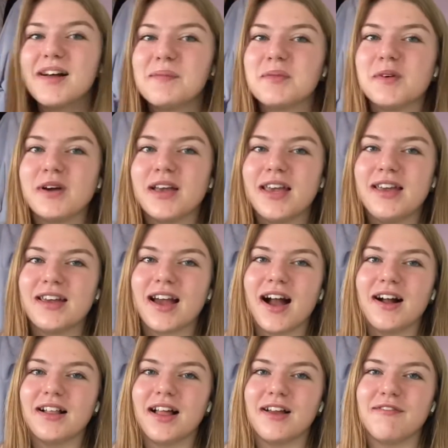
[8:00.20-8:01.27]
but he
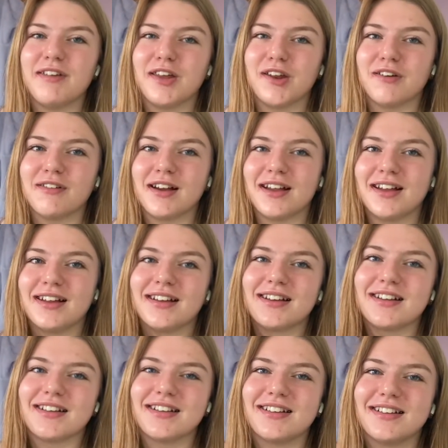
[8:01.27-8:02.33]
can't like read all right.
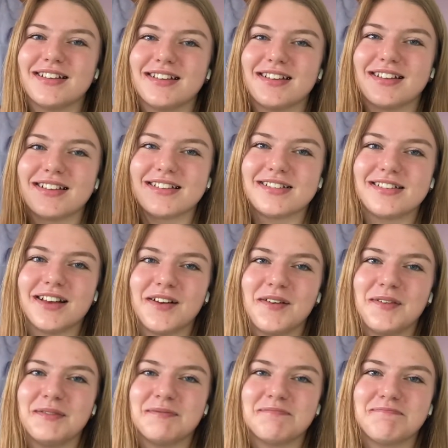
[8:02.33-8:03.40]

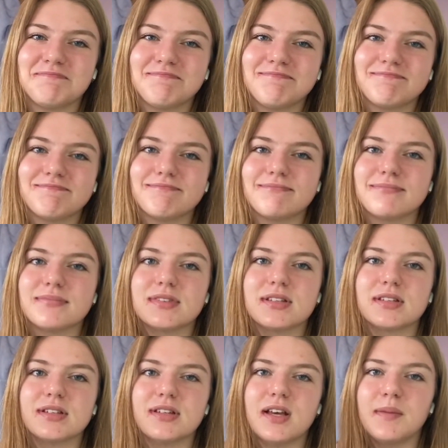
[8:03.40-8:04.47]
So,
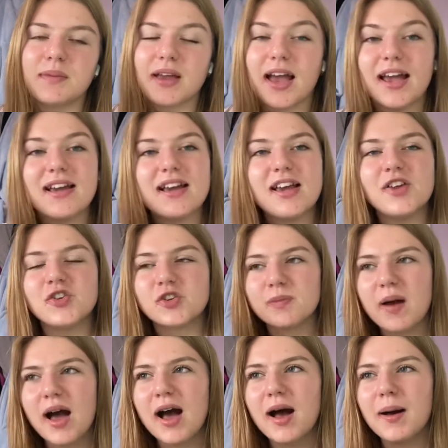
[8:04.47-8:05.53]
but yeah, he's
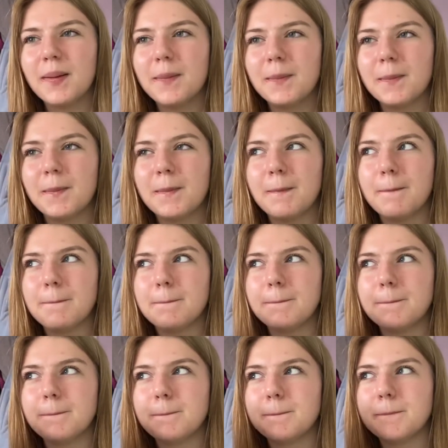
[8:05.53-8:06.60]
smart,
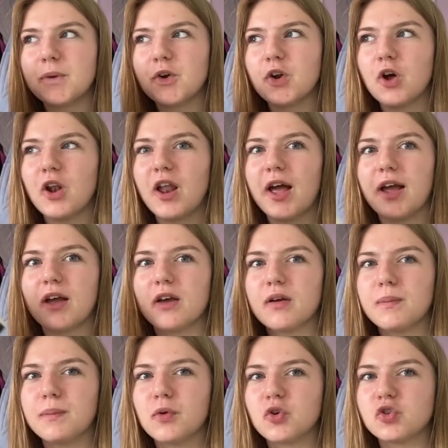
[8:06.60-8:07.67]
but not like
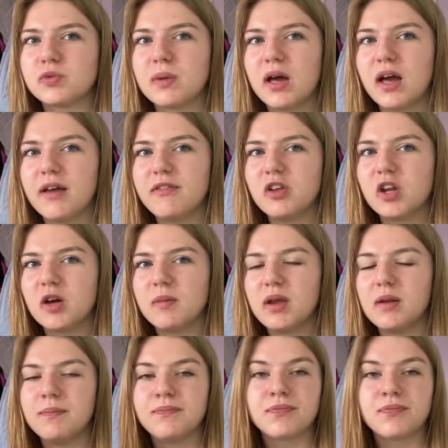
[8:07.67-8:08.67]
book smart, if you know what I mean.